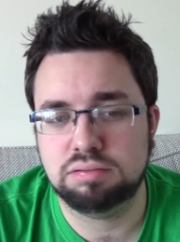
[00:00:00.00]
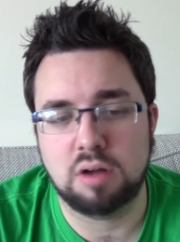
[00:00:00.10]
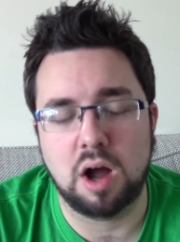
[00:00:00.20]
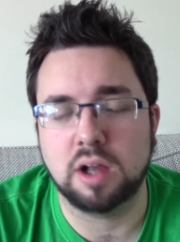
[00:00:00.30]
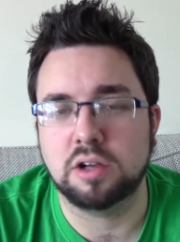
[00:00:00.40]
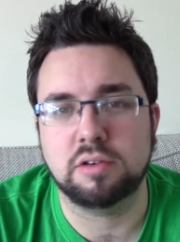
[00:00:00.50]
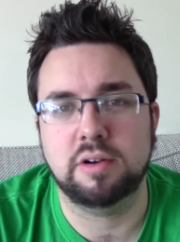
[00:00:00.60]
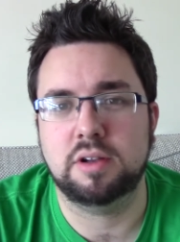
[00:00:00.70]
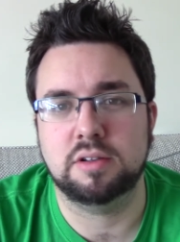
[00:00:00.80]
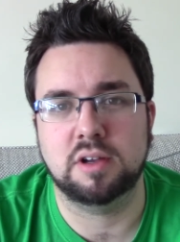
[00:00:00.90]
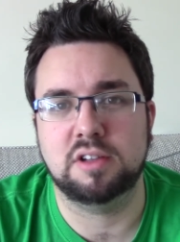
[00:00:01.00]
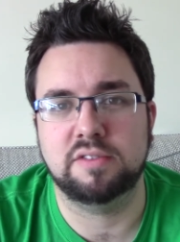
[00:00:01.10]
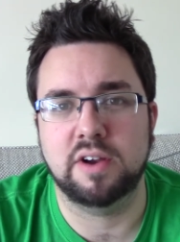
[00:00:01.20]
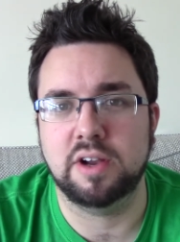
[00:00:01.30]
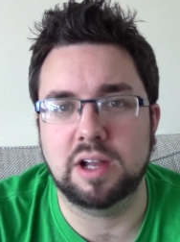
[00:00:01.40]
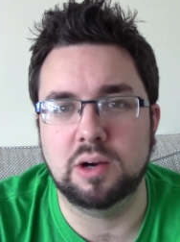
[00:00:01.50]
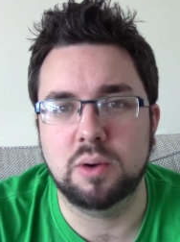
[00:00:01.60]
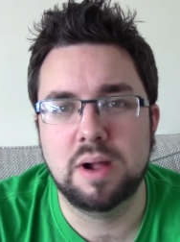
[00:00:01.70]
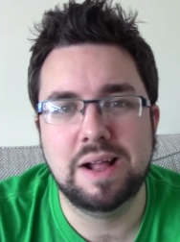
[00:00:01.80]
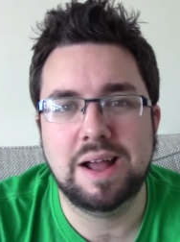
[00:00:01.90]
I could criticize very
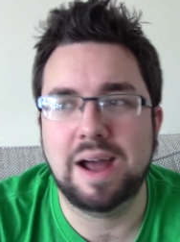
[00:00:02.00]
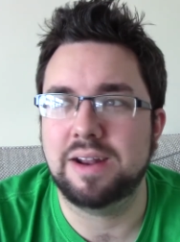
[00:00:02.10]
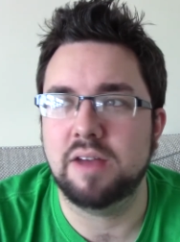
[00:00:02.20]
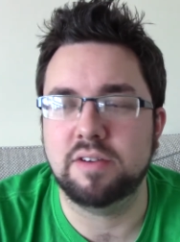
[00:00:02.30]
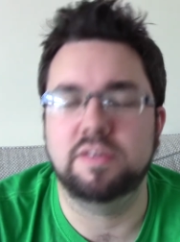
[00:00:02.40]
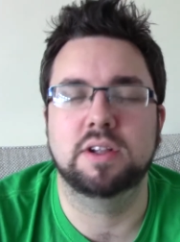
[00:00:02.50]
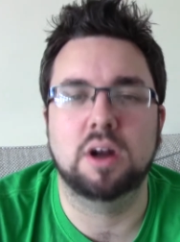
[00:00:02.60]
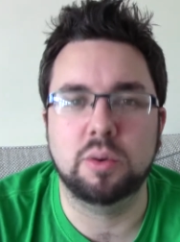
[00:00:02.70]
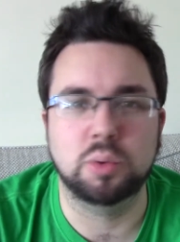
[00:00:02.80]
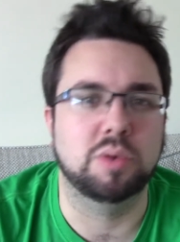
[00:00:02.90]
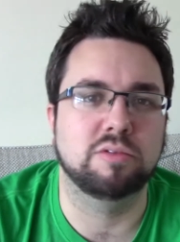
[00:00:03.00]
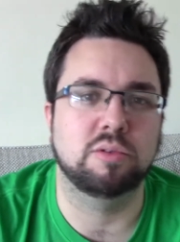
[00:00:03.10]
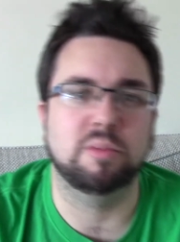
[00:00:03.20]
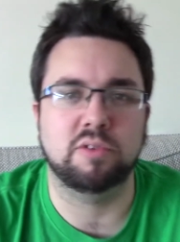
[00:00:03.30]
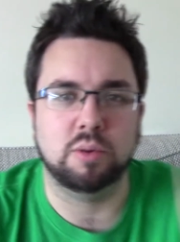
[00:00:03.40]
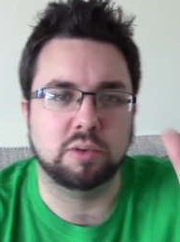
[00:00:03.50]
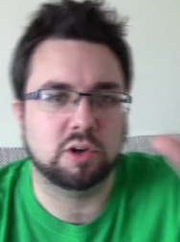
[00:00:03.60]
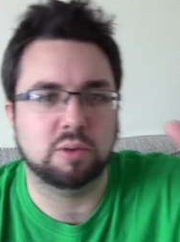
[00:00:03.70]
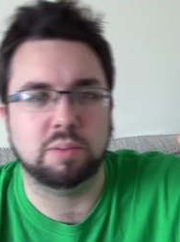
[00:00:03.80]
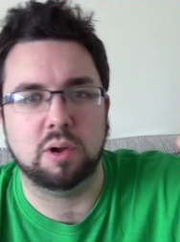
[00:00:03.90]
little. Had everything that I would want from a film.
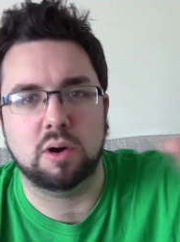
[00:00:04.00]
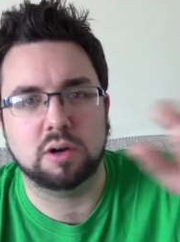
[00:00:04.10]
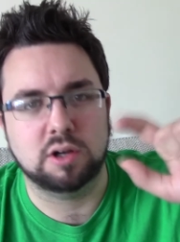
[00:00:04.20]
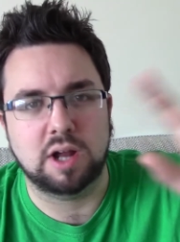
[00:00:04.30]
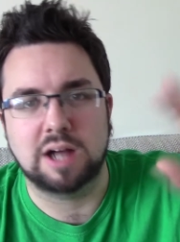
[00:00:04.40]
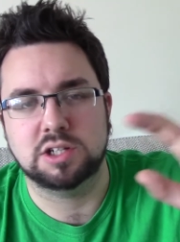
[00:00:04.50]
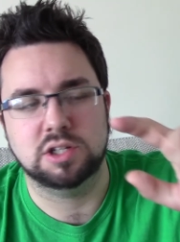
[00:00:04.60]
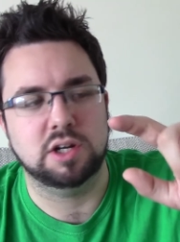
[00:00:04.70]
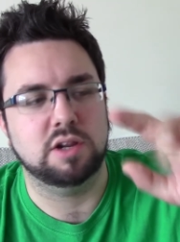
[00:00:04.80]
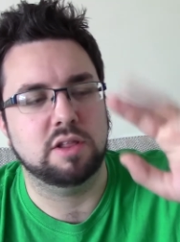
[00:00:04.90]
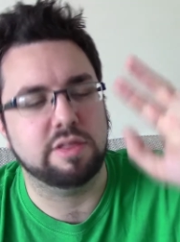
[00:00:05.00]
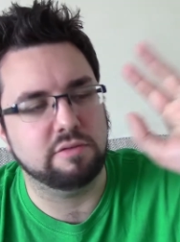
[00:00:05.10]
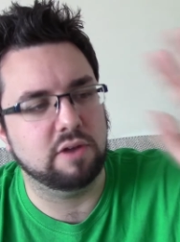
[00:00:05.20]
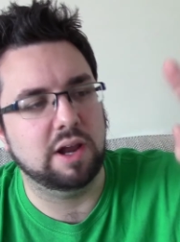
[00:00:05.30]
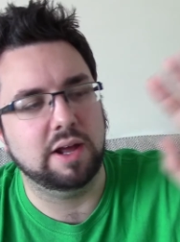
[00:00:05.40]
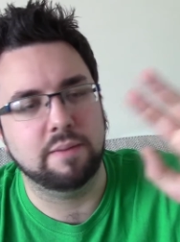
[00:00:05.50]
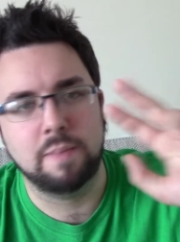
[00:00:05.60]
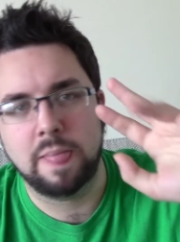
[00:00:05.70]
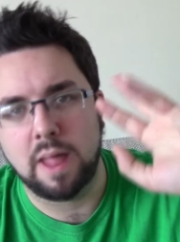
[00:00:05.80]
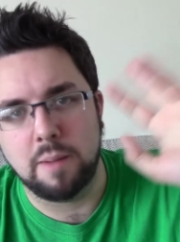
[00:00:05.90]
Good plot, good action, thrilling,
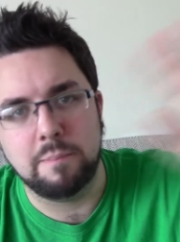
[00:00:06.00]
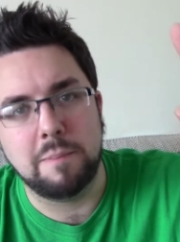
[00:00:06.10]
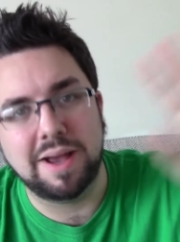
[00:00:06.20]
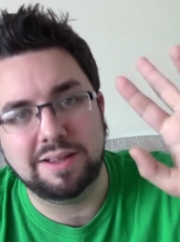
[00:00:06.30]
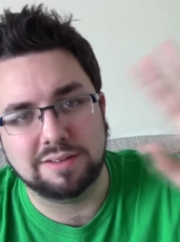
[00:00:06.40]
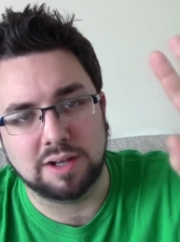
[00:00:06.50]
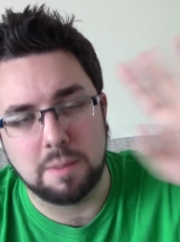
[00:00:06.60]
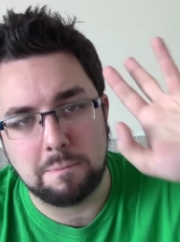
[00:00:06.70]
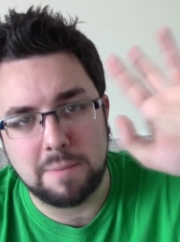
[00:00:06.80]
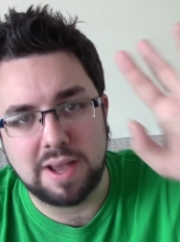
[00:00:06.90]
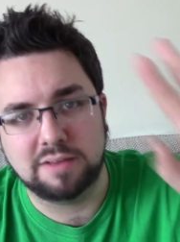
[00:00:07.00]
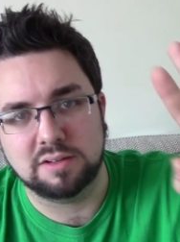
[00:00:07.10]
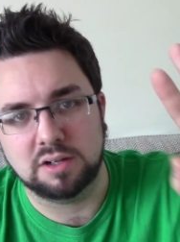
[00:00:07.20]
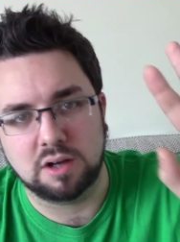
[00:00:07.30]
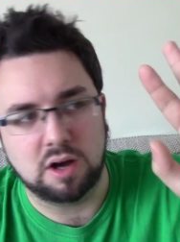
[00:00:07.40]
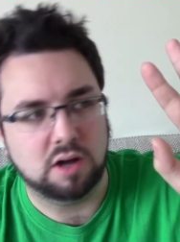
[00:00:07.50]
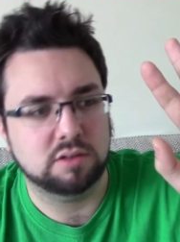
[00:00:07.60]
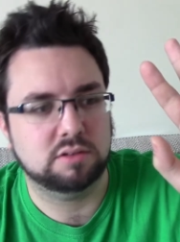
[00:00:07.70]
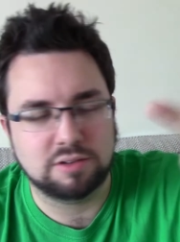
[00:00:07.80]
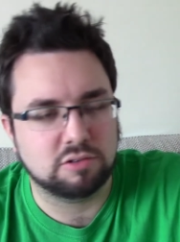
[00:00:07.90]
amazing, amazing
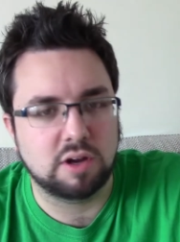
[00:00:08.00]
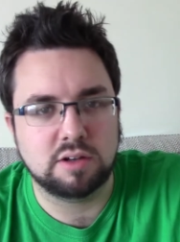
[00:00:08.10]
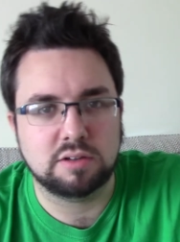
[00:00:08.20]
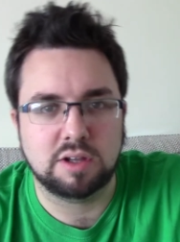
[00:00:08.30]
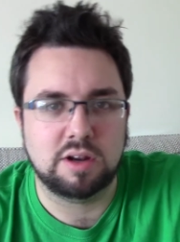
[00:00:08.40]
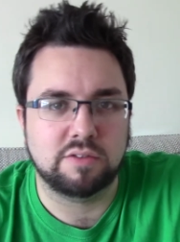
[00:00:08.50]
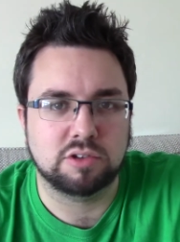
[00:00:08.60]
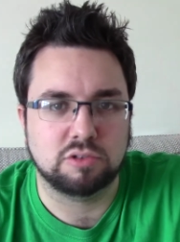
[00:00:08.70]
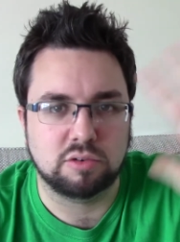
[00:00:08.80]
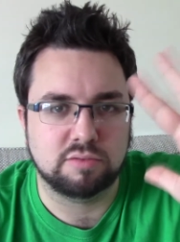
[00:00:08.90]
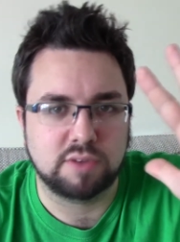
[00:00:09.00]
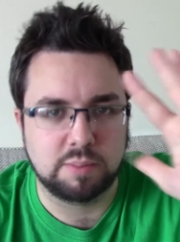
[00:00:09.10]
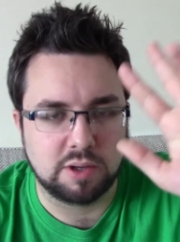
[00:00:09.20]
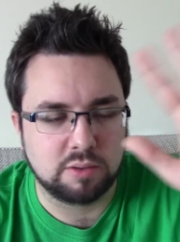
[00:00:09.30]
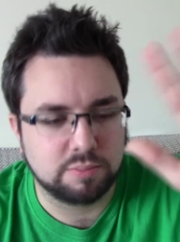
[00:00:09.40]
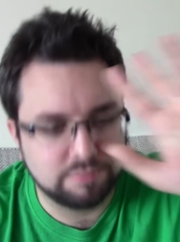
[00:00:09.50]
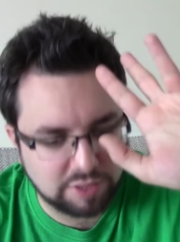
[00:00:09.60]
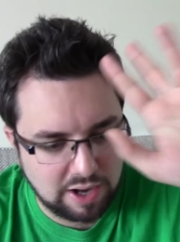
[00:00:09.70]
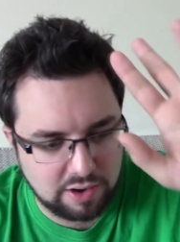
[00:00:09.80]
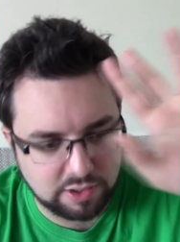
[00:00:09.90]
cast. It's great to see another strong female
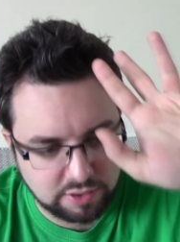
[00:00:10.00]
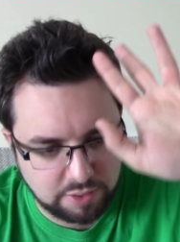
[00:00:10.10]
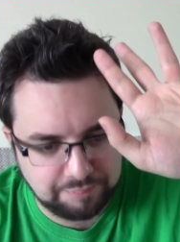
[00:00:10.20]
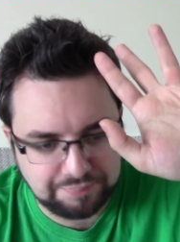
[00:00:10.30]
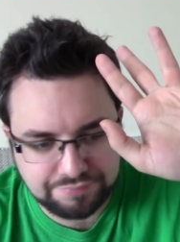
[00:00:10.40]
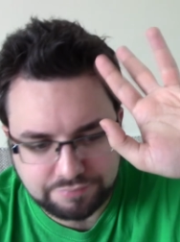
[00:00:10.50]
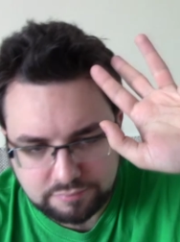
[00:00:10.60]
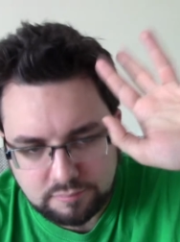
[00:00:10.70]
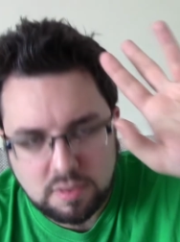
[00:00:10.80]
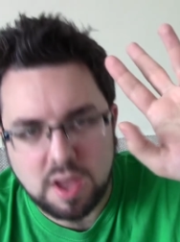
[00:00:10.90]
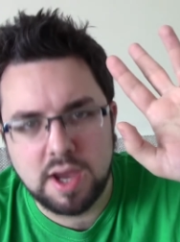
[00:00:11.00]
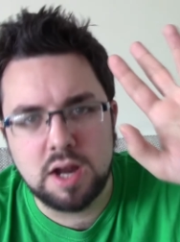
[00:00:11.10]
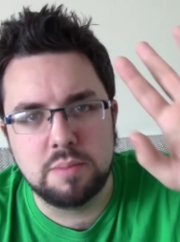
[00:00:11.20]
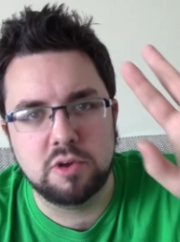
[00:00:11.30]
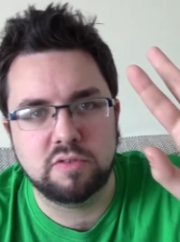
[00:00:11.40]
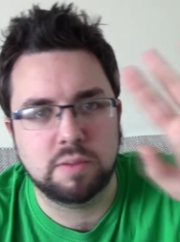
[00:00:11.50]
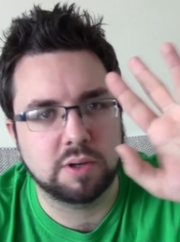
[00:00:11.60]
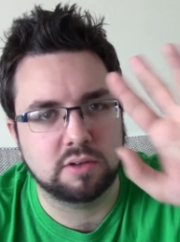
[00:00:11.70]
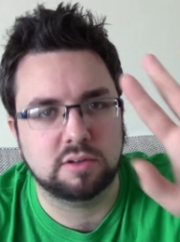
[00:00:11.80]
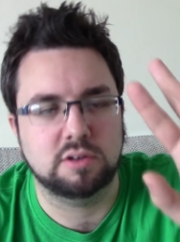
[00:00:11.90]
character in a movie
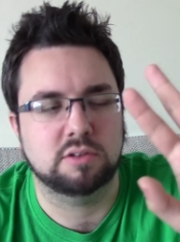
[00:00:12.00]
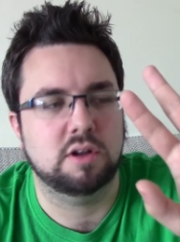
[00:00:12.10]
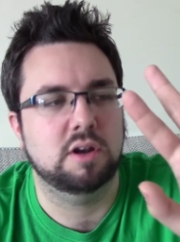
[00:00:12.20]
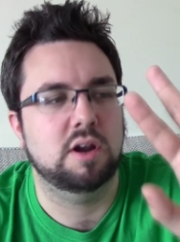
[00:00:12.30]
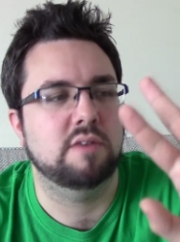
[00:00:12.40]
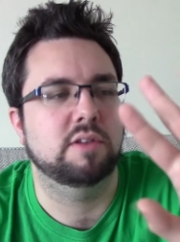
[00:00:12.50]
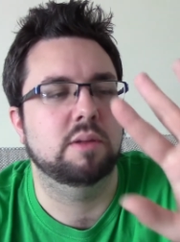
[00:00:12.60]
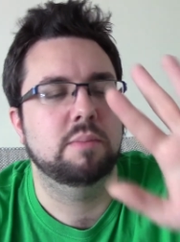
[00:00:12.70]
because there just aren't enough of them.